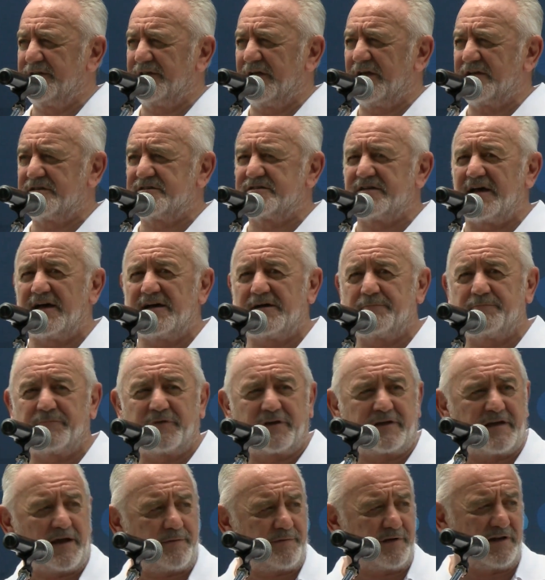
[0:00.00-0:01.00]
that a
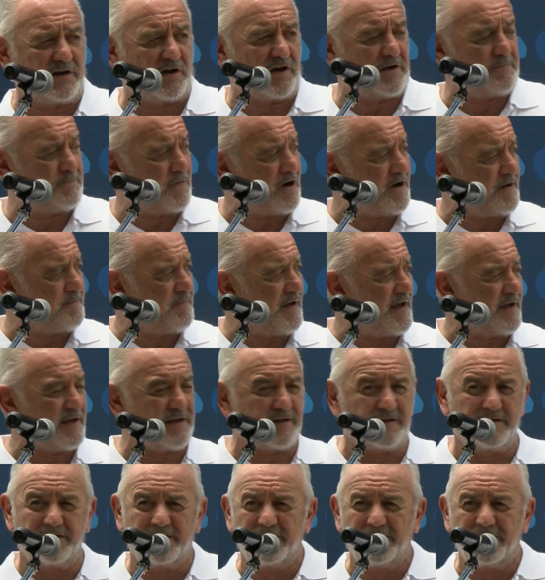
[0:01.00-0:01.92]
company like MyBank,